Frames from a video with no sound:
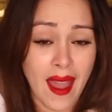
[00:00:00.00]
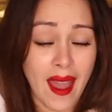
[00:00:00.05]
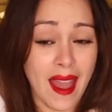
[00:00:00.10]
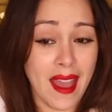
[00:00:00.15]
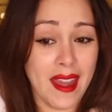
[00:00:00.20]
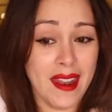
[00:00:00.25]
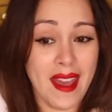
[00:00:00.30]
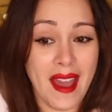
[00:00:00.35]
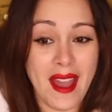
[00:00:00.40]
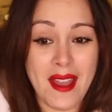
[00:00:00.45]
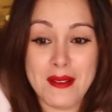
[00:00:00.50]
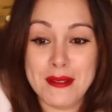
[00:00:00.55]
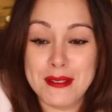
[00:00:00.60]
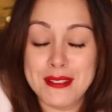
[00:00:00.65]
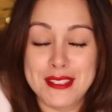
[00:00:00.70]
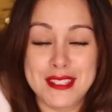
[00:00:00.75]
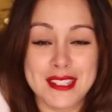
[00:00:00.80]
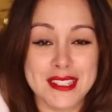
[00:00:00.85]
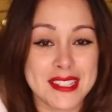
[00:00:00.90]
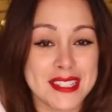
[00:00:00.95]
And I
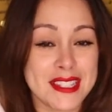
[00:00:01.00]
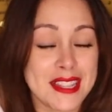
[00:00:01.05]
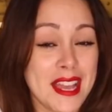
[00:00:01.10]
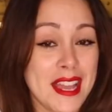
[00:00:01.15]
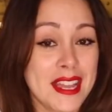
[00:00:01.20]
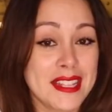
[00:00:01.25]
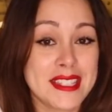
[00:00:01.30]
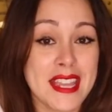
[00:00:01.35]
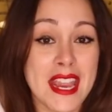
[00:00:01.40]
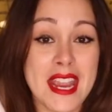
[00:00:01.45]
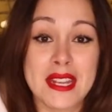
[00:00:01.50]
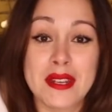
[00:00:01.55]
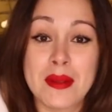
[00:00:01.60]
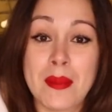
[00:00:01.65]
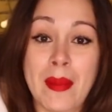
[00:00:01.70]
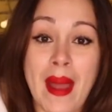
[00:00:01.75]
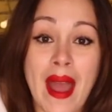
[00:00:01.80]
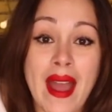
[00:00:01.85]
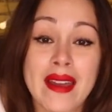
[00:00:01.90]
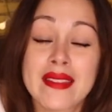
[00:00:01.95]
was just like taken
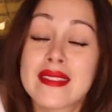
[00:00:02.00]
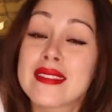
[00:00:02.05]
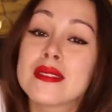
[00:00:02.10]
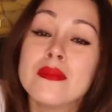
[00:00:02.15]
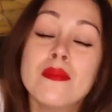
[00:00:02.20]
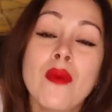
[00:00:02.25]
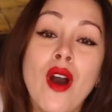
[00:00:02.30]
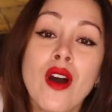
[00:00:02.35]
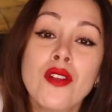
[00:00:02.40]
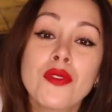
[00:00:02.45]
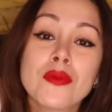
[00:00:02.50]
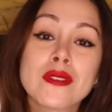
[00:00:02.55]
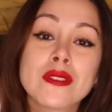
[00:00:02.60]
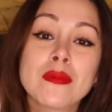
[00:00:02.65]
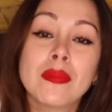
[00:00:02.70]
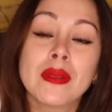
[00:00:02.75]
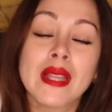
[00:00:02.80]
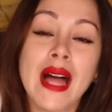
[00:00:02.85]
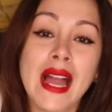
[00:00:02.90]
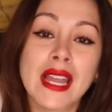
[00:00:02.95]
aback. This moth was
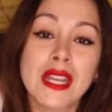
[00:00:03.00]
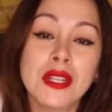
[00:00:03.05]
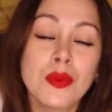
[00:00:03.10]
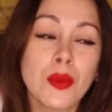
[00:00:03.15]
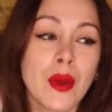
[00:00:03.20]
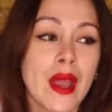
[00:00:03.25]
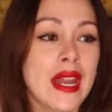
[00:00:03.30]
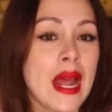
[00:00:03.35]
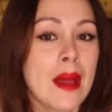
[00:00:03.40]
black and white.